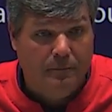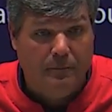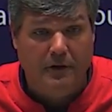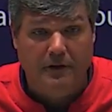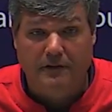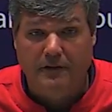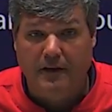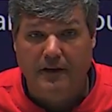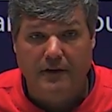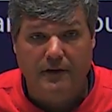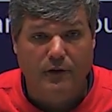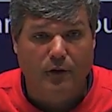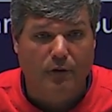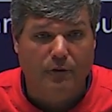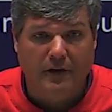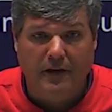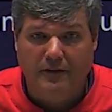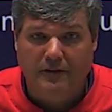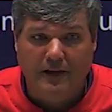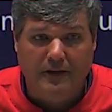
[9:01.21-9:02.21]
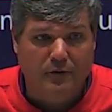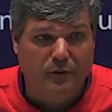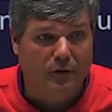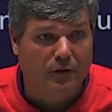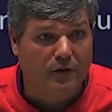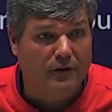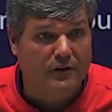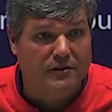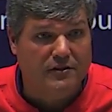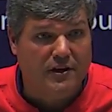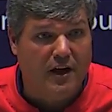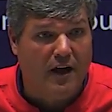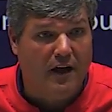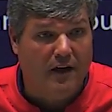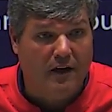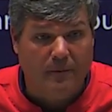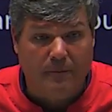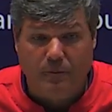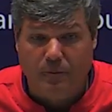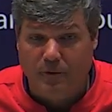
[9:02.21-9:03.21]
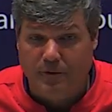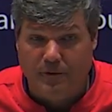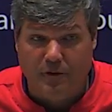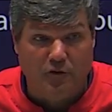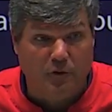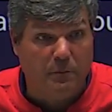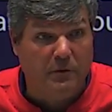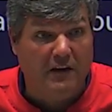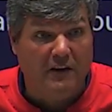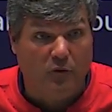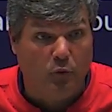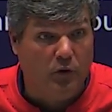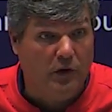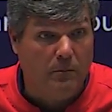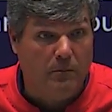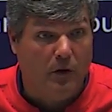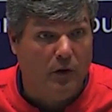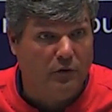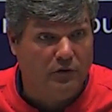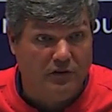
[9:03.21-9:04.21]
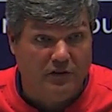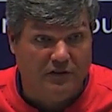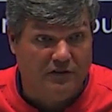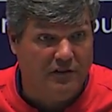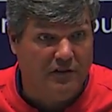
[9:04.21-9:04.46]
But they do a good job with their speed sweep motions